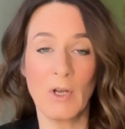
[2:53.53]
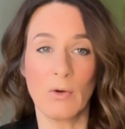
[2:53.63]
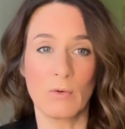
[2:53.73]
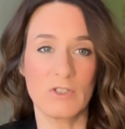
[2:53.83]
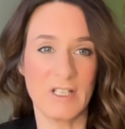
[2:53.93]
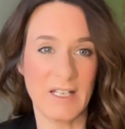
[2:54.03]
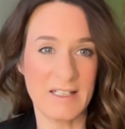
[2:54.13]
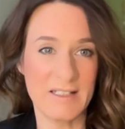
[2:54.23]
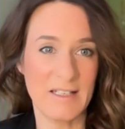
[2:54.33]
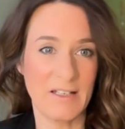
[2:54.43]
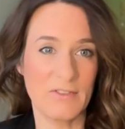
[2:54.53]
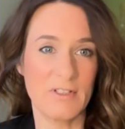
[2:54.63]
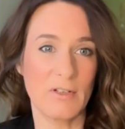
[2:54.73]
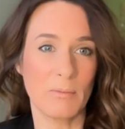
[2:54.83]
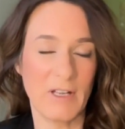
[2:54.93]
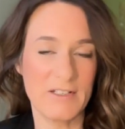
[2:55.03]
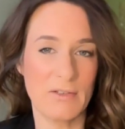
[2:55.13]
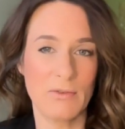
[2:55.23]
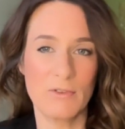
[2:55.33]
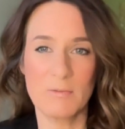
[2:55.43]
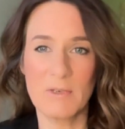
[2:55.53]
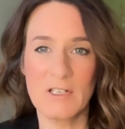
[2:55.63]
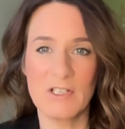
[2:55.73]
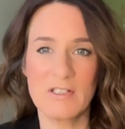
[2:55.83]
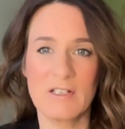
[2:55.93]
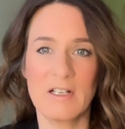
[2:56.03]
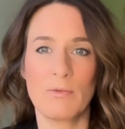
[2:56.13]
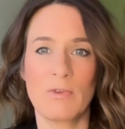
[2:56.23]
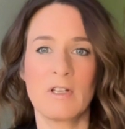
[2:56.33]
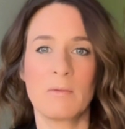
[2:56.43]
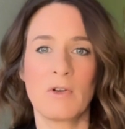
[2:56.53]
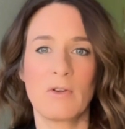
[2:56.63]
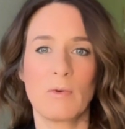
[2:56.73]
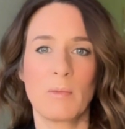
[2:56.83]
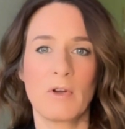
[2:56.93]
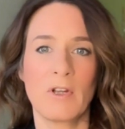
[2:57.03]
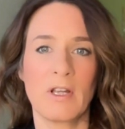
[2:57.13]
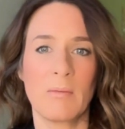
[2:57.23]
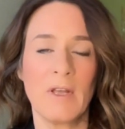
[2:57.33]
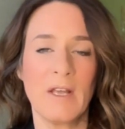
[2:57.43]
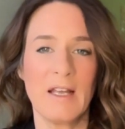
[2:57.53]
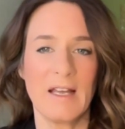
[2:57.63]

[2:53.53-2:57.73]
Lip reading: or gene editing of certain bacterial species that live within the microbiome.